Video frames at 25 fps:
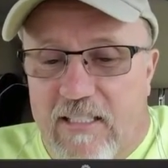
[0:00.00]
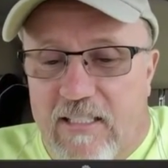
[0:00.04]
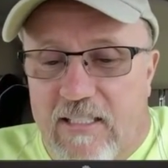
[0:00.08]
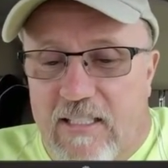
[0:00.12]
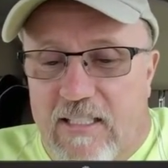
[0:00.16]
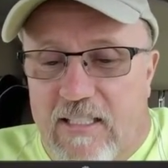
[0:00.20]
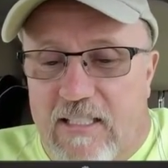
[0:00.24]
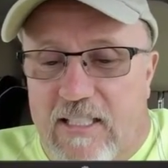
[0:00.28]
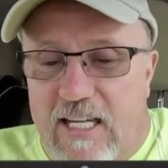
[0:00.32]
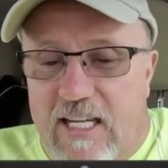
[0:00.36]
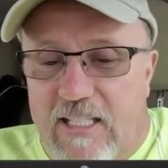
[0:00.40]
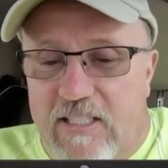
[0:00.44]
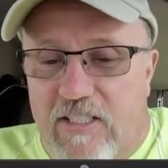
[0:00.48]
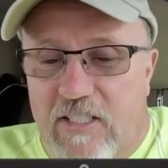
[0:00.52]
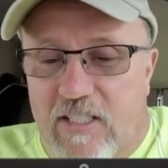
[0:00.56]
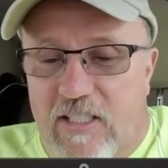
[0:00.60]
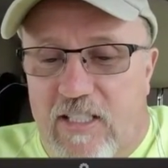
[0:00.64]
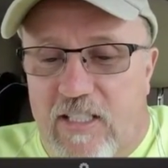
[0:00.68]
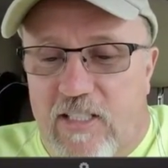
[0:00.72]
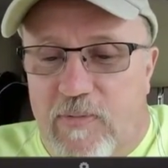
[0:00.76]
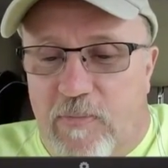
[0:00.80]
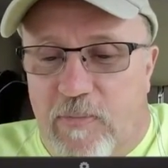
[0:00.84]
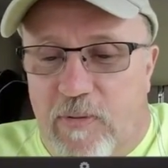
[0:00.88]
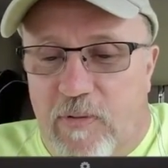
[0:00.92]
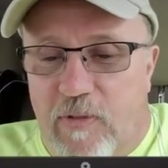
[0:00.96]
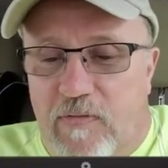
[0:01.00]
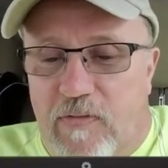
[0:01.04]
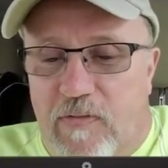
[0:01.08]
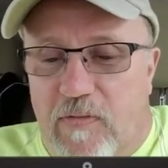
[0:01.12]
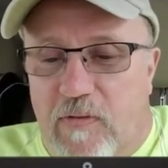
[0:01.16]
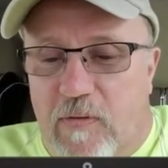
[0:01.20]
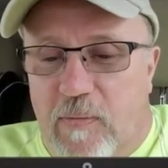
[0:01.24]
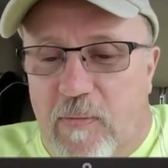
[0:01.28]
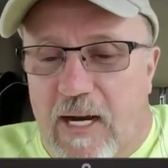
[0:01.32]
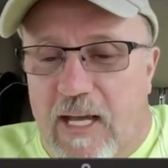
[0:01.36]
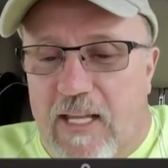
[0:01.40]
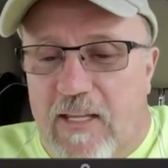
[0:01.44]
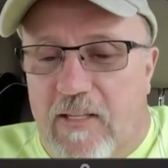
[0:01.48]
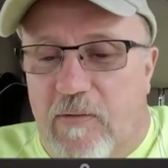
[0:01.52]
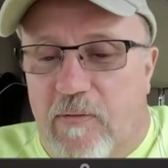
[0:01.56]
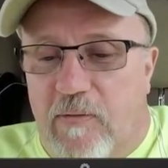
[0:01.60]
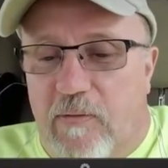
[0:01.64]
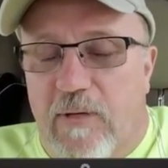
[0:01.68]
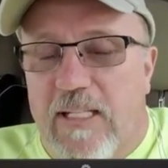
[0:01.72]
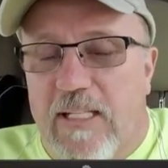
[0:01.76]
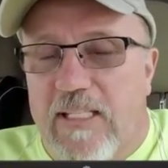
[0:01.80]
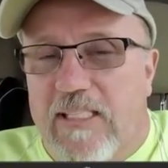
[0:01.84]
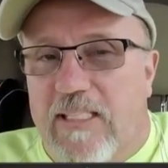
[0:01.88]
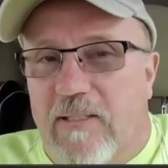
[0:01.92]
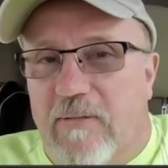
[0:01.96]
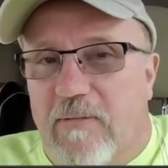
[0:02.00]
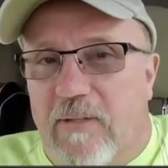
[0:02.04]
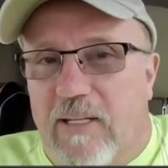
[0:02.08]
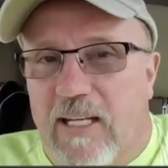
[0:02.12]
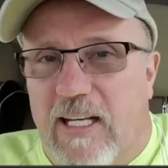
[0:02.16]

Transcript: the detection is proof of a rather recent